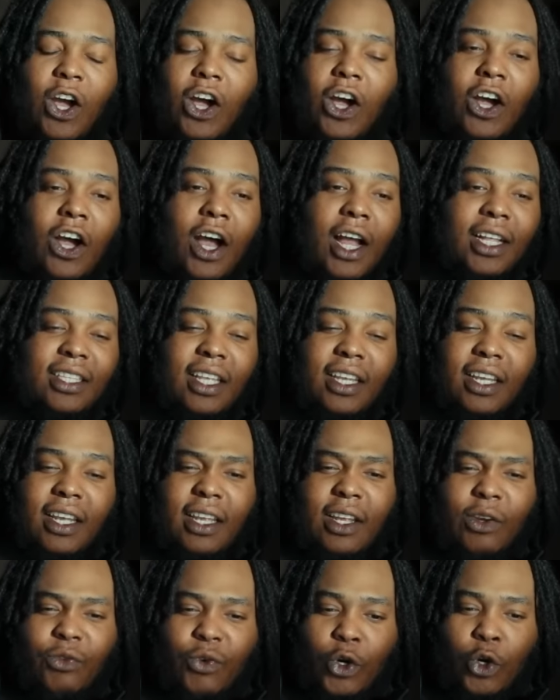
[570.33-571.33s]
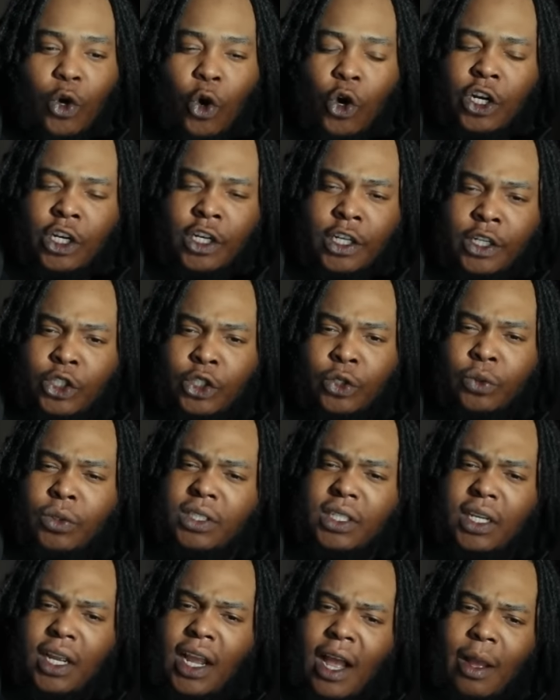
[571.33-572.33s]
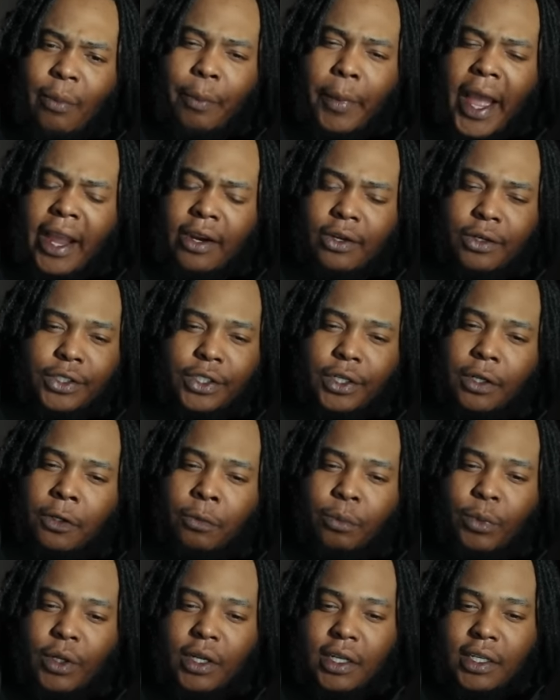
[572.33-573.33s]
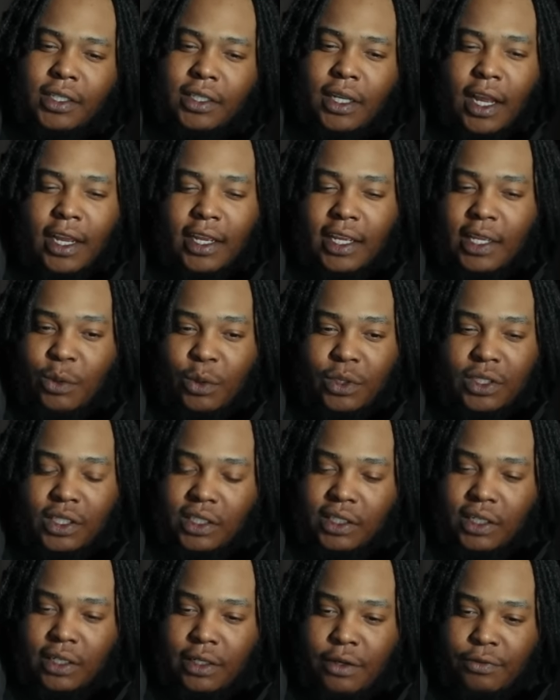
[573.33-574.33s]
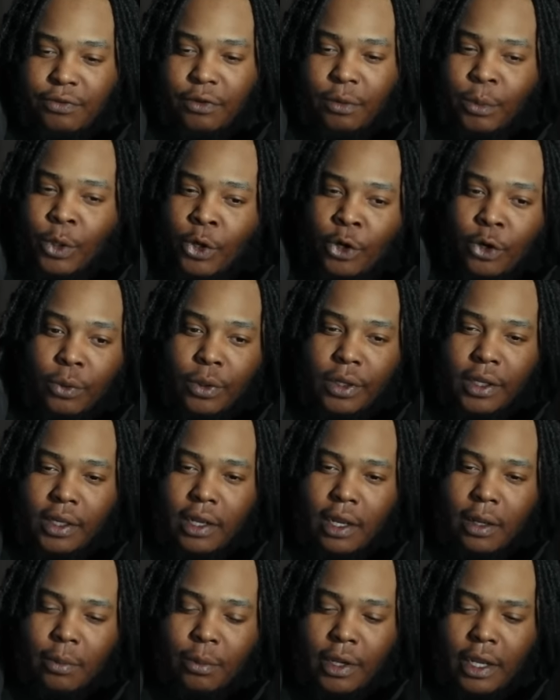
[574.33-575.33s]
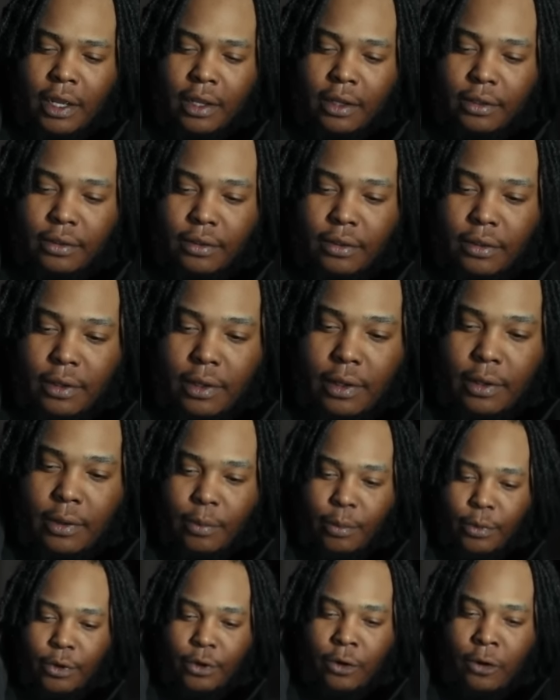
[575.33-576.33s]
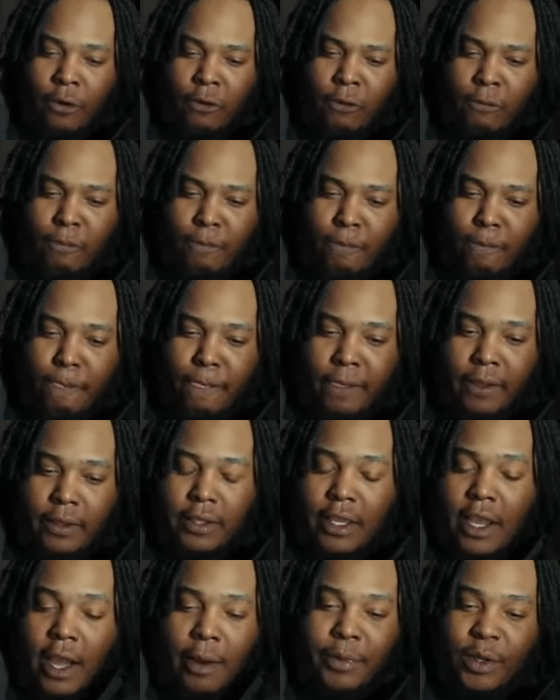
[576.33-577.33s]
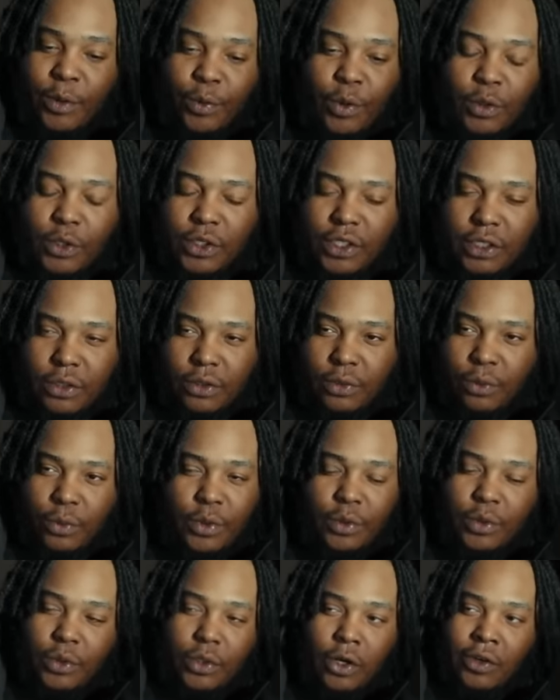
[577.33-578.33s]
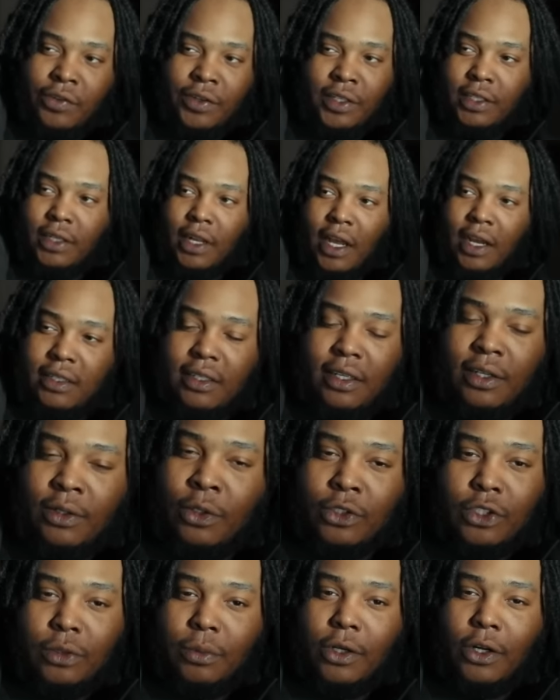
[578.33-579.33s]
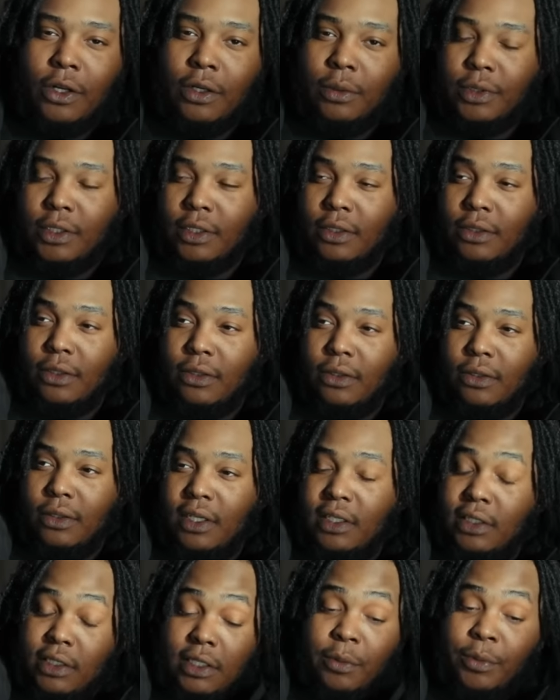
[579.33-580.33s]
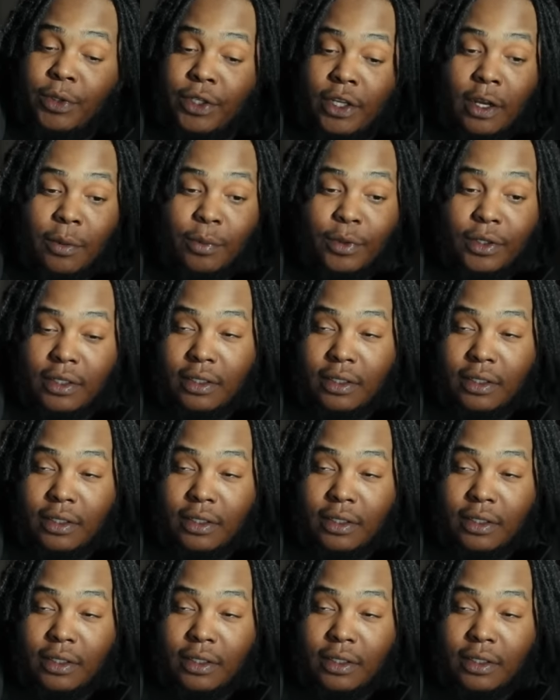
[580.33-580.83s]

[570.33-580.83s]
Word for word: No, I think he recorded it as soon as he got back or something okay. because like he was just in a different mode when he got back. Yeah. But um, yeah, I mean, we was just we already locked in on some Harlem shit, so he so just hit me you up. You just